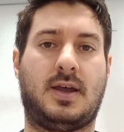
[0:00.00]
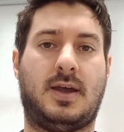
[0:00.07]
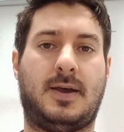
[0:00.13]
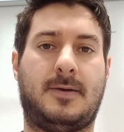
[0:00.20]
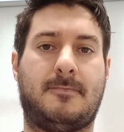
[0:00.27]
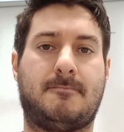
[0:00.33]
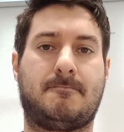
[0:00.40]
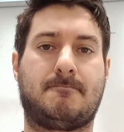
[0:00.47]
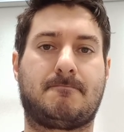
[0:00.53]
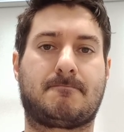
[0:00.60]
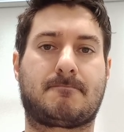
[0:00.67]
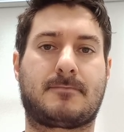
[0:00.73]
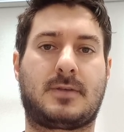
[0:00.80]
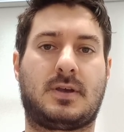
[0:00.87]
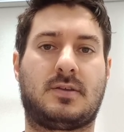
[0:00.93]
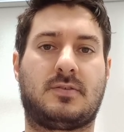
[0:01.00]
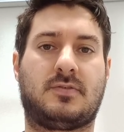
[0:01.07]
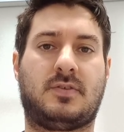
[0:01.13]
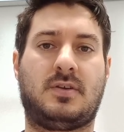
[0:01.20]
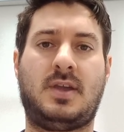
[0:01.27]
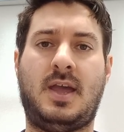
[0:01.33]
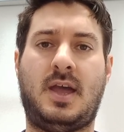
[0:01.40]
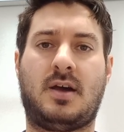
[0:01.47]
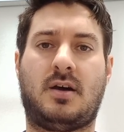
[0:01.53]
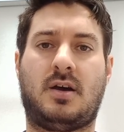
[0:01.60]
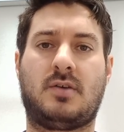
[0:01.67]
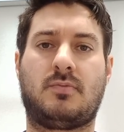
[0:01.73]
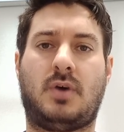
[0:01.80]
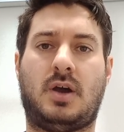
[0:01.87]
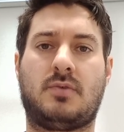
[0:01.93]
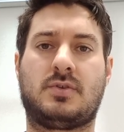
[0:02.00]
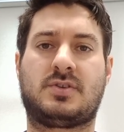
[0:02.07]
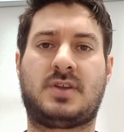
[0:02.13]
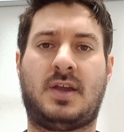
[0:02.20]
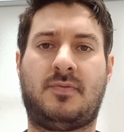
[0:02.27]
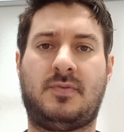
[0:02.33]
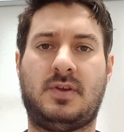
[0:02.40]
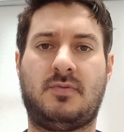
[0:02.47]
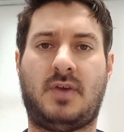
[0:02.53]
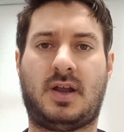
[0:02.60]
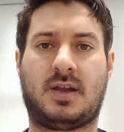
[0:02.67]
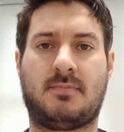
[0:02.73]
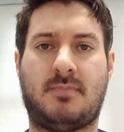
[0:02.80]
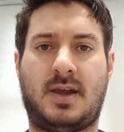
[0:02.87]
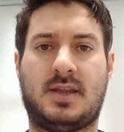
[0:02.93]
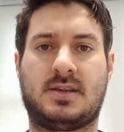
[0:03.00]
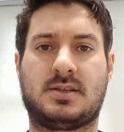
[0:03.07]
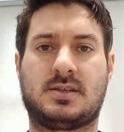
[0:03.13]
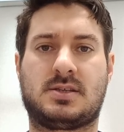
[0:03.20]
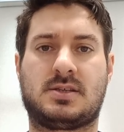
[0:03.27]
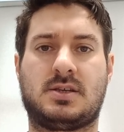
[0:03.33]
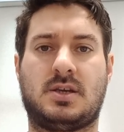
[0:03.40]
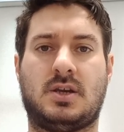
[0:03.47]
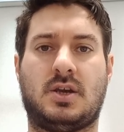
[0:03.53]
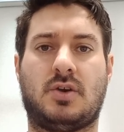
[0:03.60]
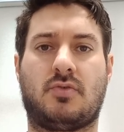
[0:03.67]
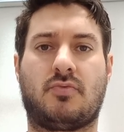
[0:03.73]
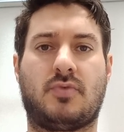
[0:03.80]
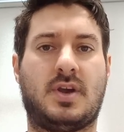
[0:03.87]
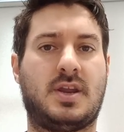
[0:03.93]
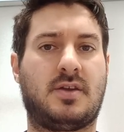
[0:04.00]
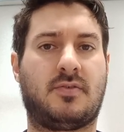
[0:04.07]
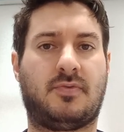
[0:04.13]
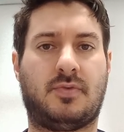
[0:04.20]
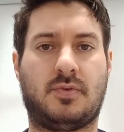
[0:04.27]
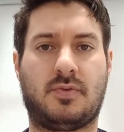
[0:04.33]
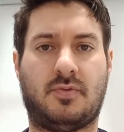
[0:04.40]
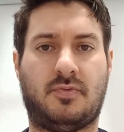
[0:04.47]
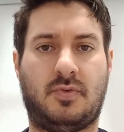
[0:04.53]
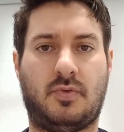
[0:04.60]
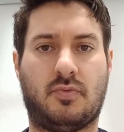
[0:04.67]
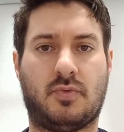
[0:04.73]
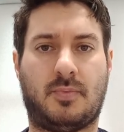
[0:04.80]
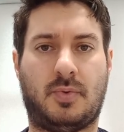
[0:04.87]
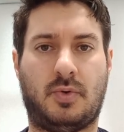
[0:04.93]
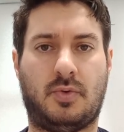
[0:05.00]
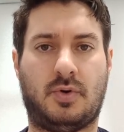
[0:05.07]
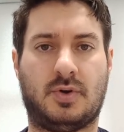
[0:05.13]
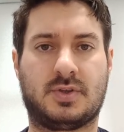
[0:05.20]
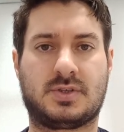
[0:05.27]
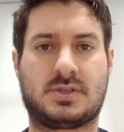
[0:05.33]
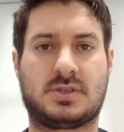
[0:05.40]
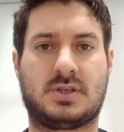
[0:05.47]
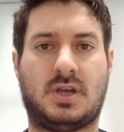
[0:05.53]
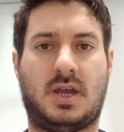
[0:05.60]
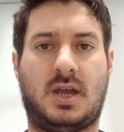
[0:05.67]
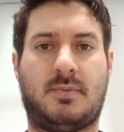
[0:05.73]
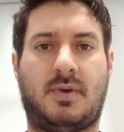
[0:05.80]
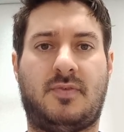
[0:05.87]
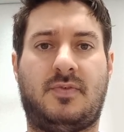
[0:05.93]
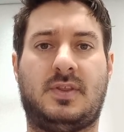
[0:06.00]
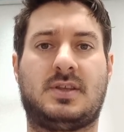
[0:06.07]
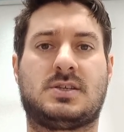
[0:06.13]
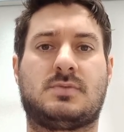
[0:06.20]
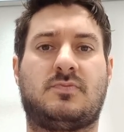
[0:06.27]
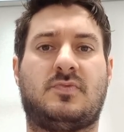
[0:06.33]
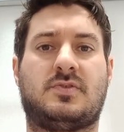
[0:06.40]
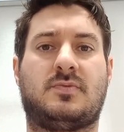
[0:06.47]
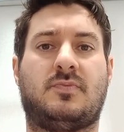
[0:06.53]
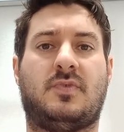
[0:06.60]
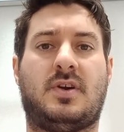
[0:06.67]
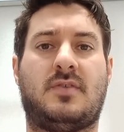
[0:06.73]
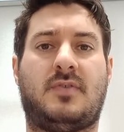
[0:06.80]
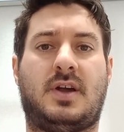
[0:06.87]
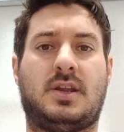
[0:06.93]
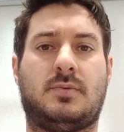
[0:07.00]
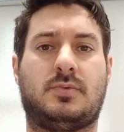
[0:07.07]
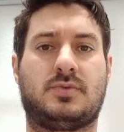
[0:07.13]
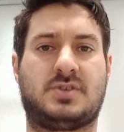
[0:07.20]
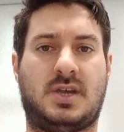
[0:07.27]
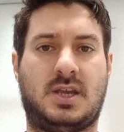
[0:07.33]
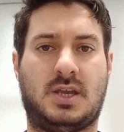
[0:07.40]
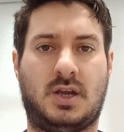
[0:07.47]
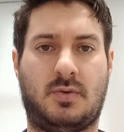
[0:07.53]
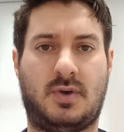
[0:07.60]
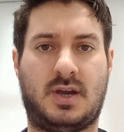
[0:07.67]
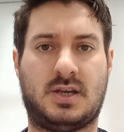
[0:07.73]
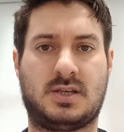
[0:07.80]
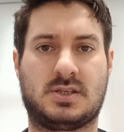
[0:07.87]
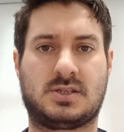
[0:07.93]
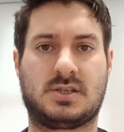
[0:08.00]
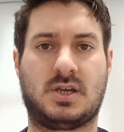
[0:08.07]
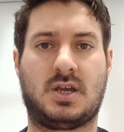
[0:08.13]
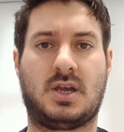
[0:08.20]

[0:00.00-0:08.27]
I would definitely recommend reading through the full report. I think there's some very valuable takeaways